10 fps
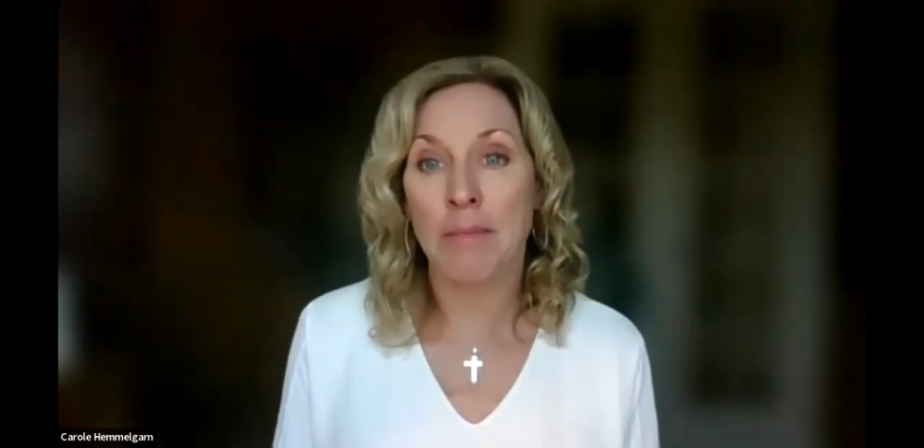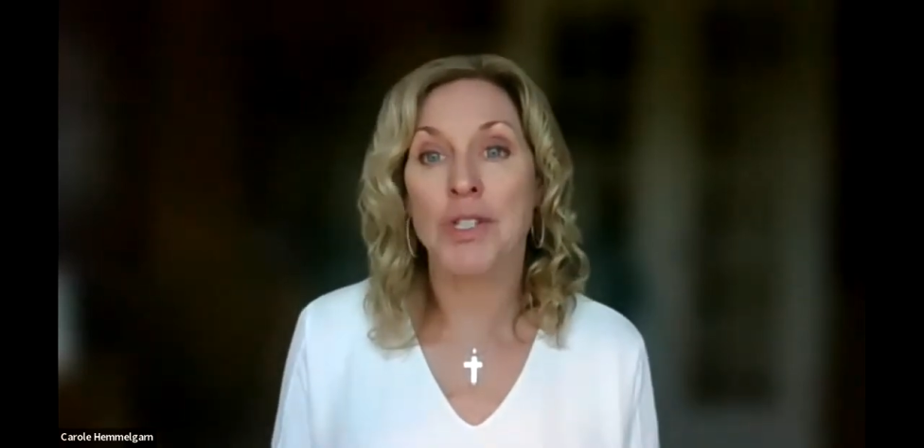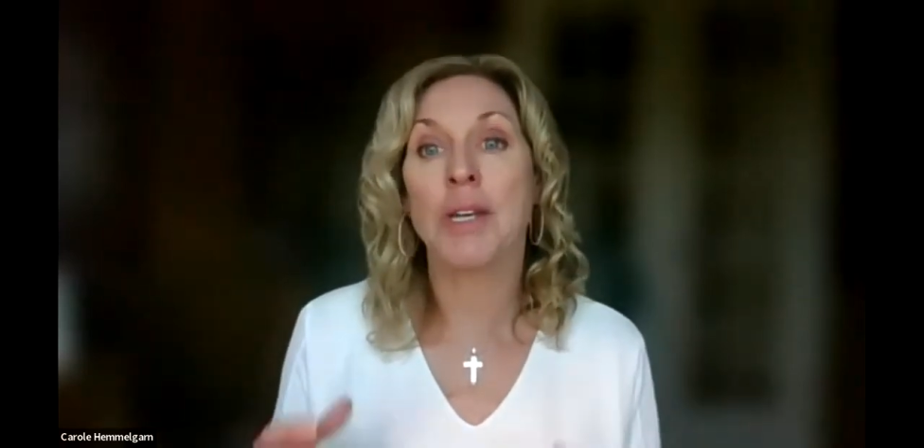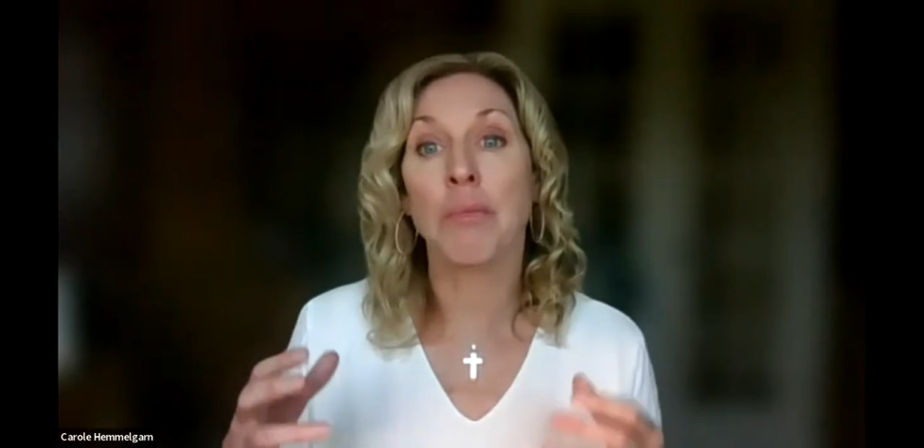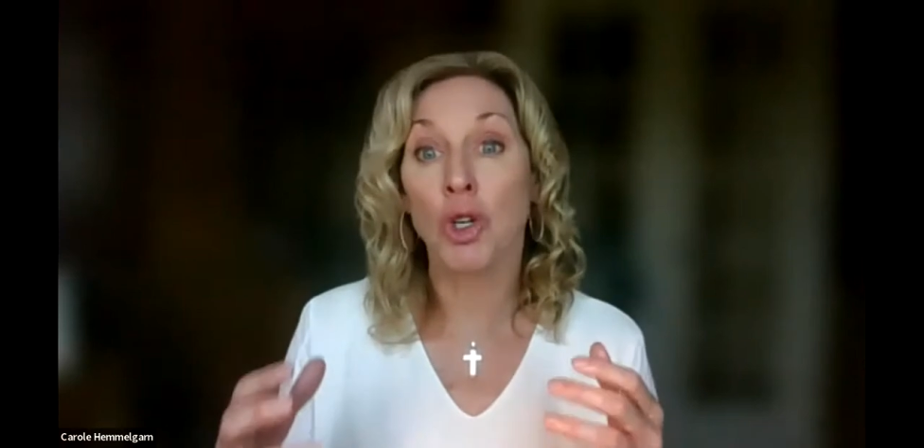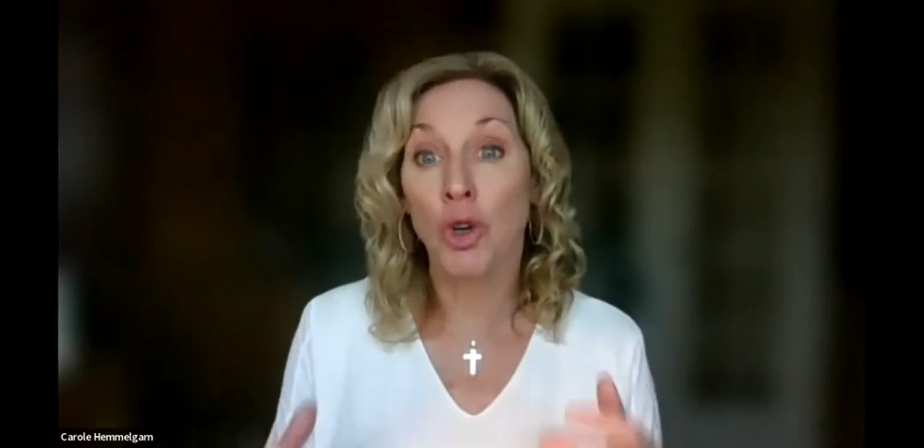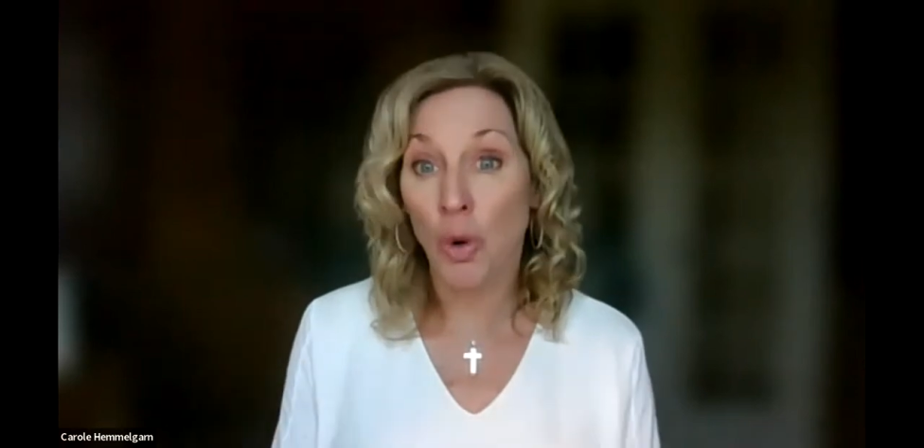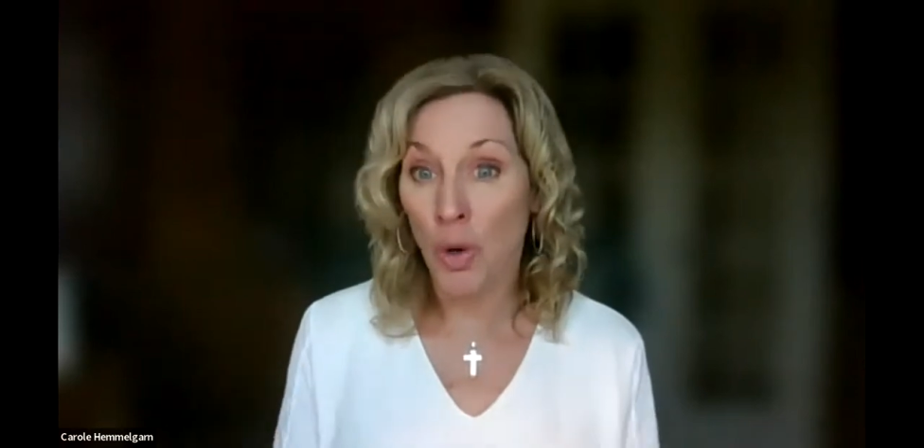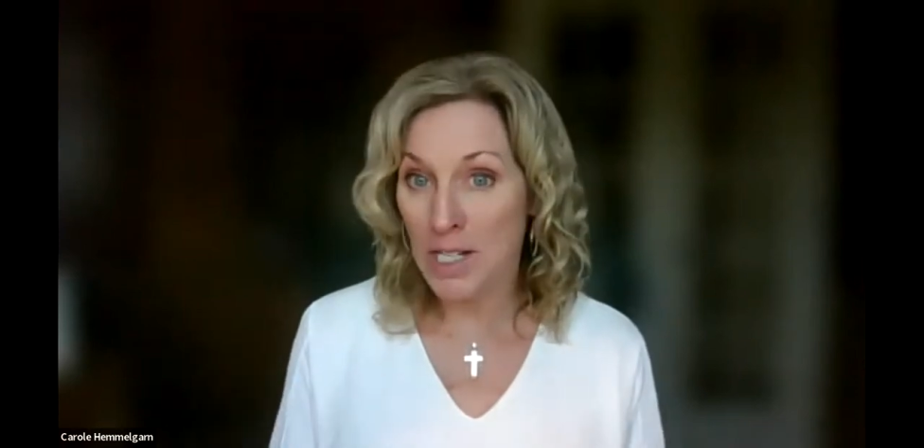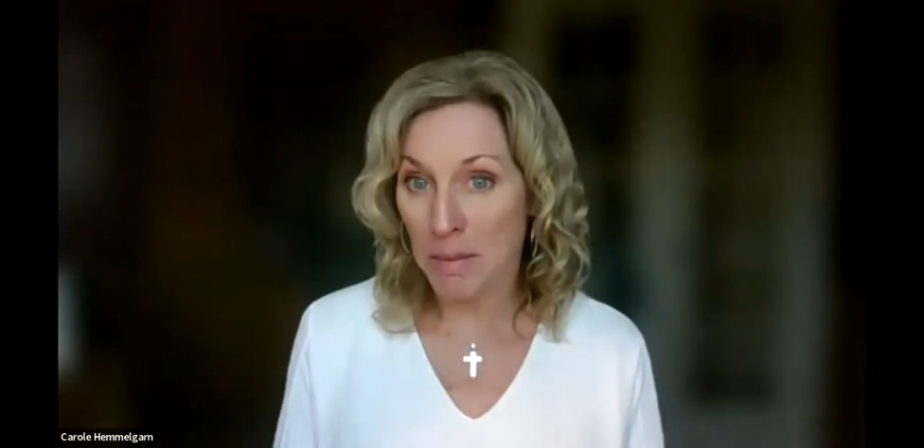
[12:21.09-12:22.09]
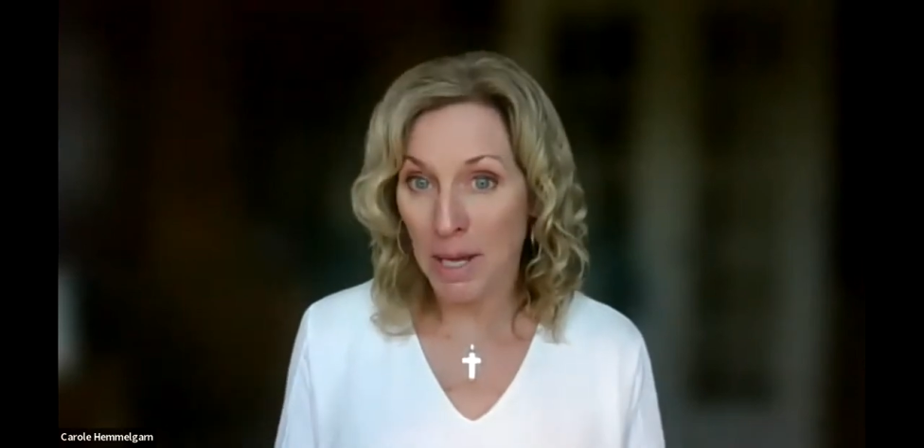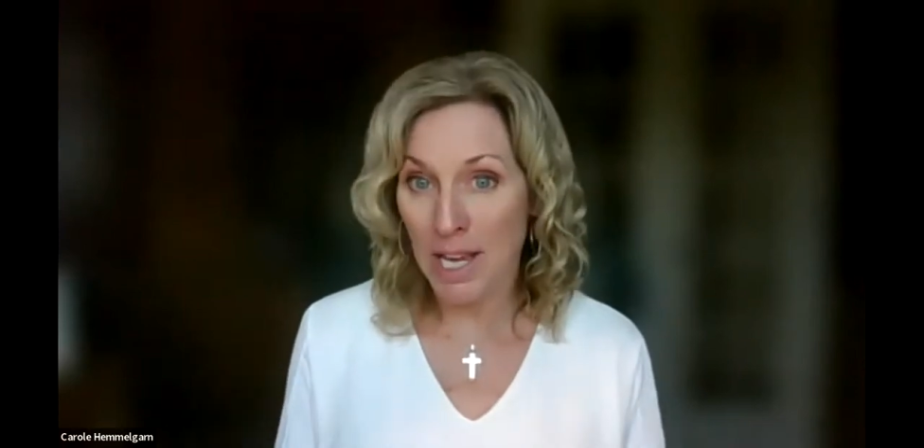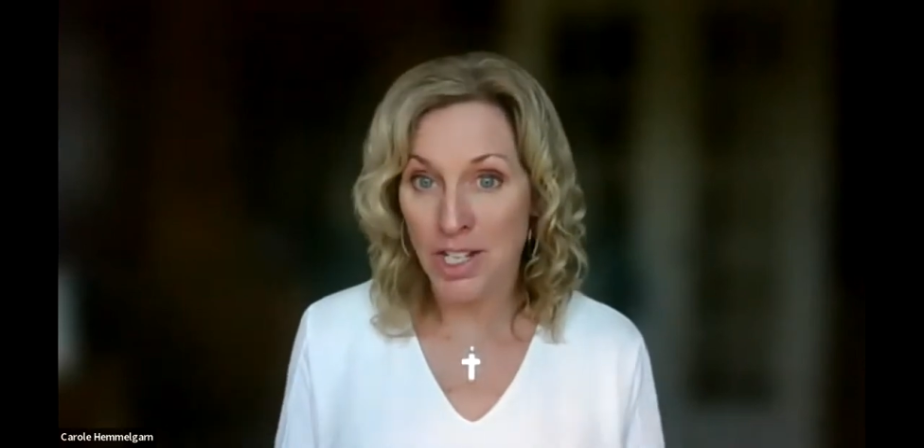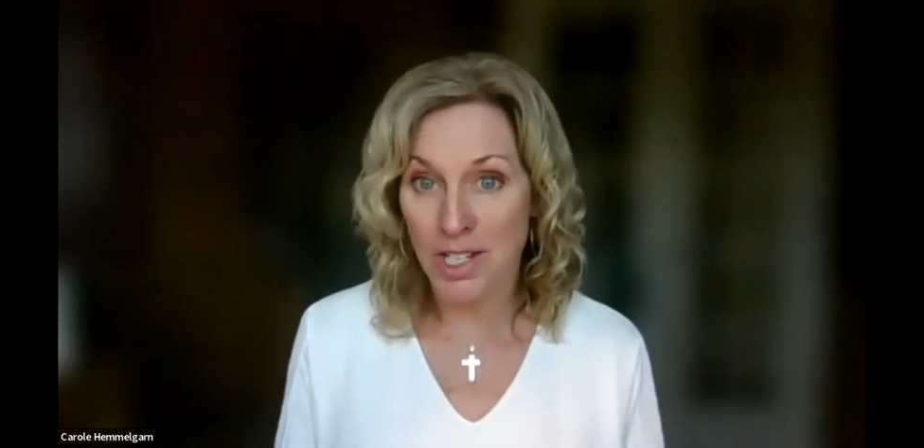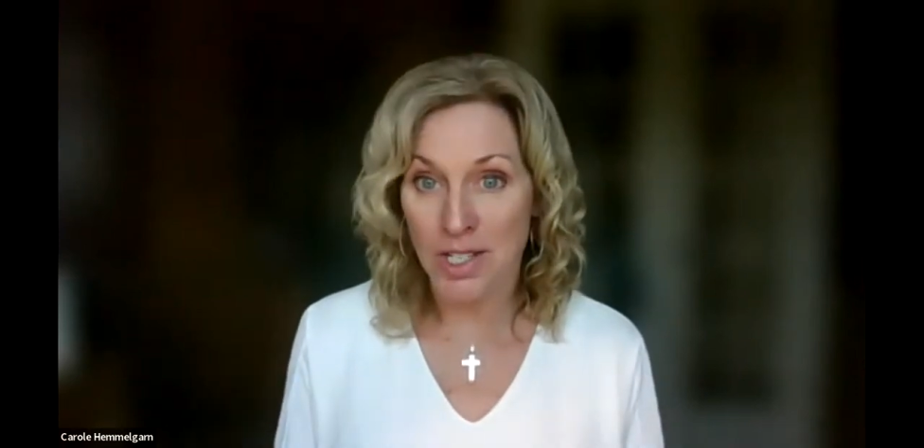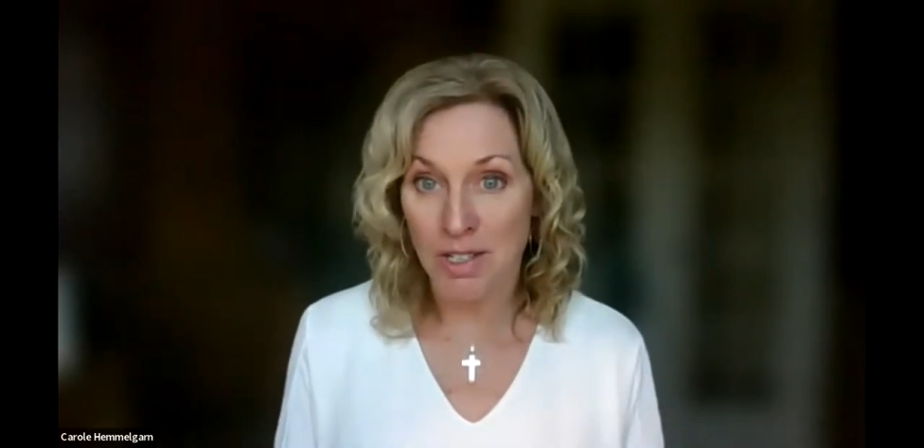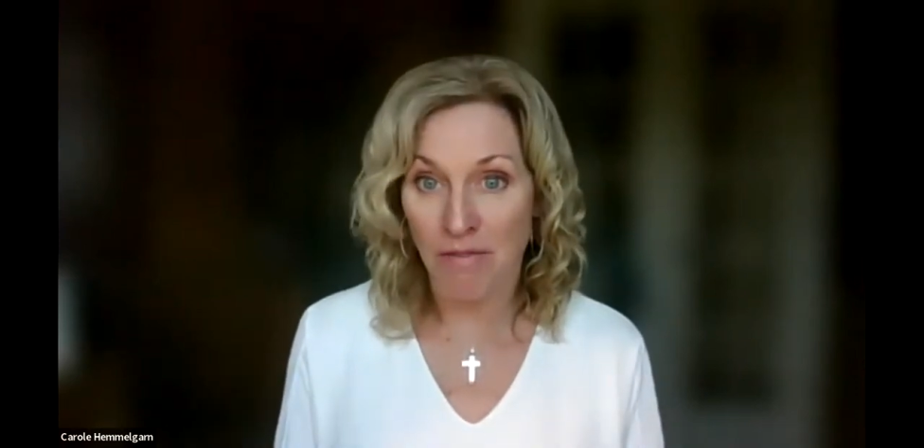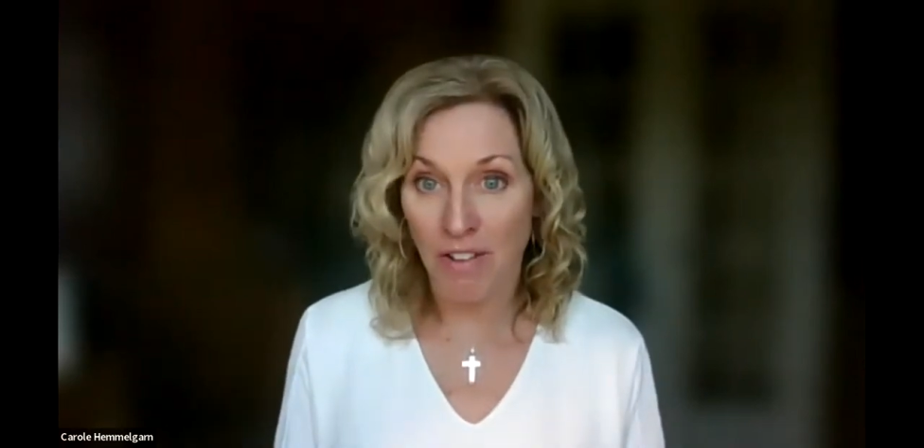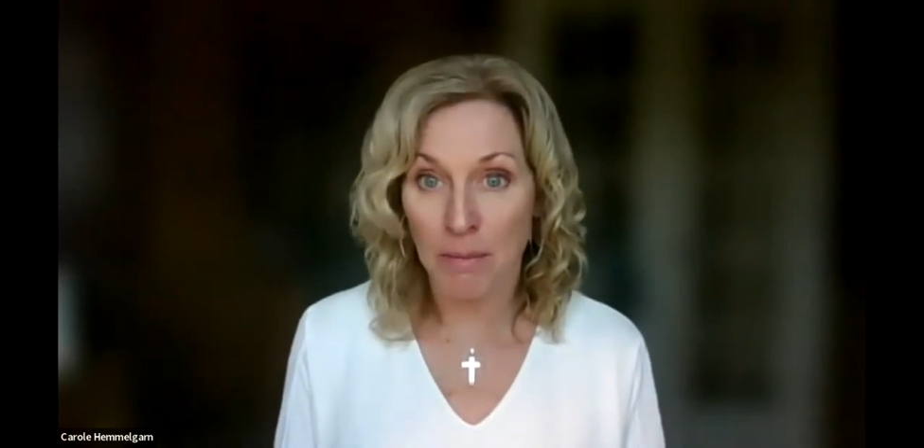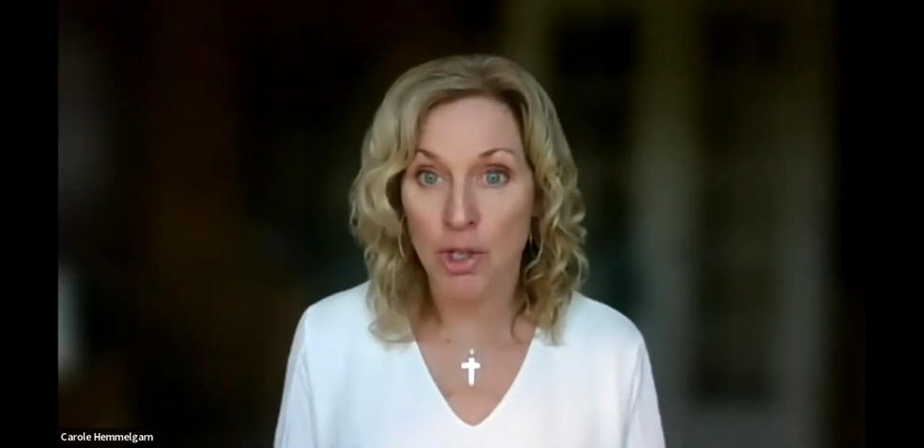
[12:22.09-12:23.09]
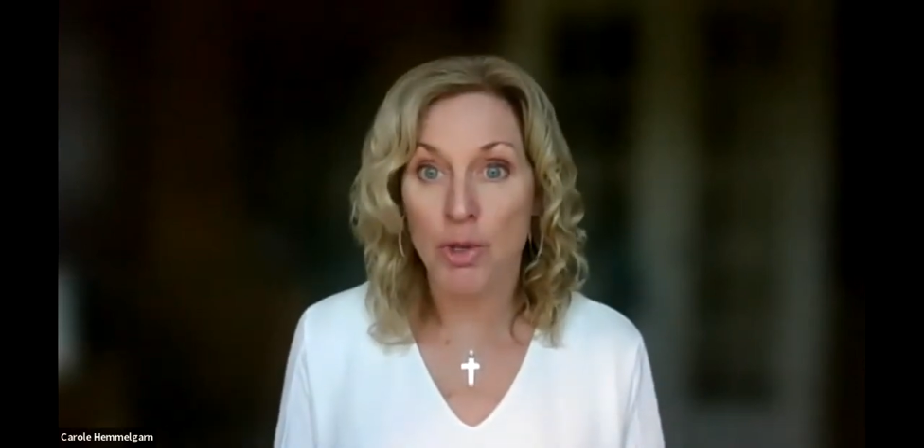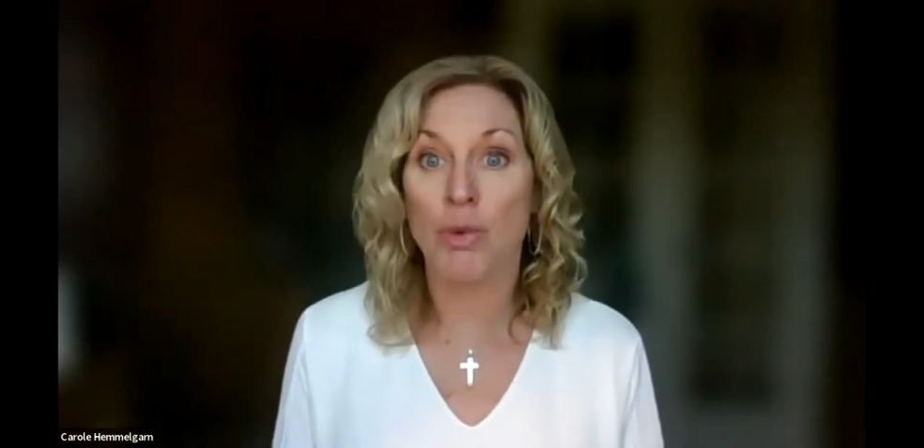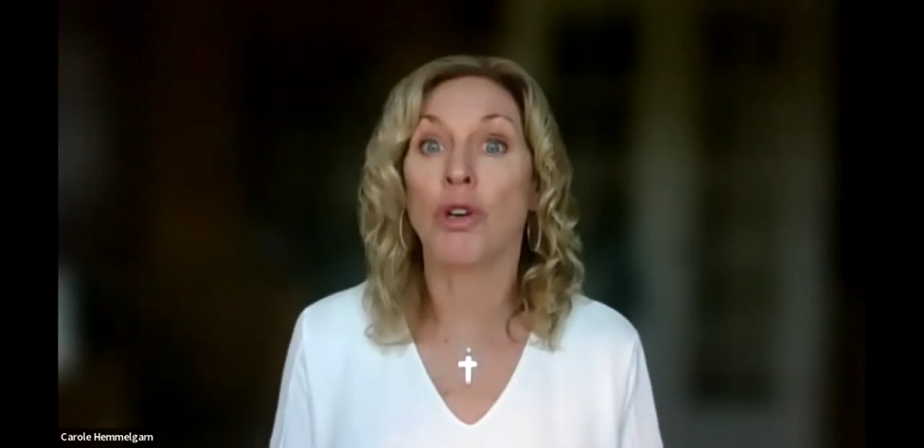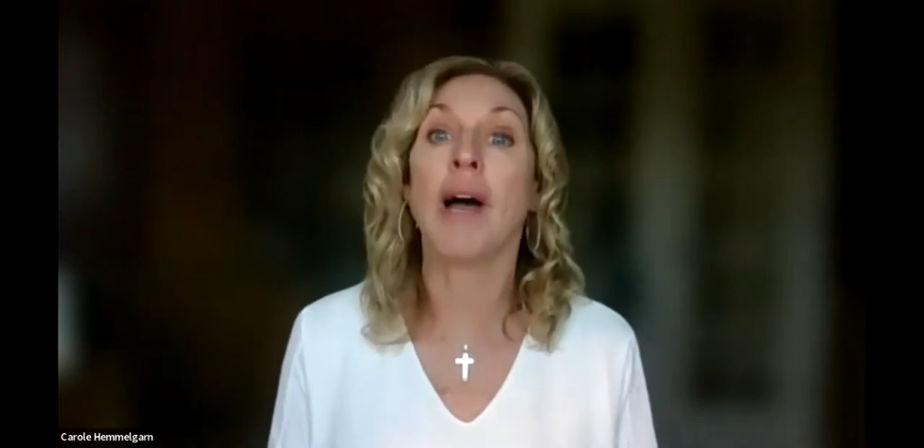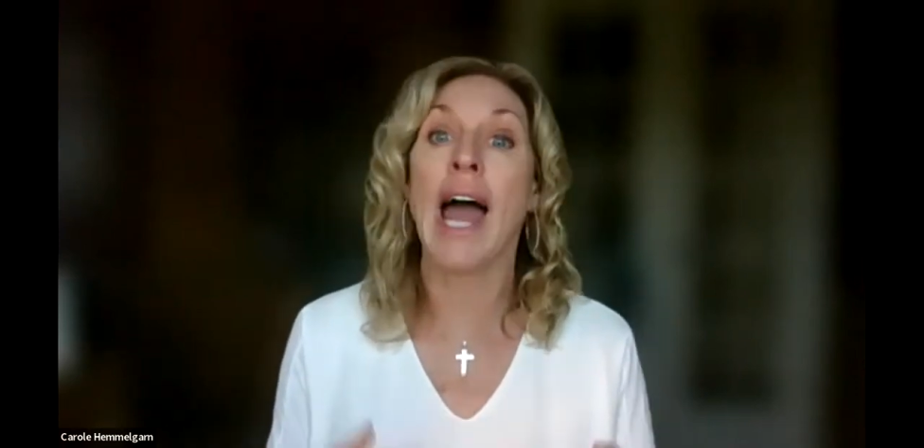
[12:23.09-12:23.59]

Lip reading: someone going to patients and families' room,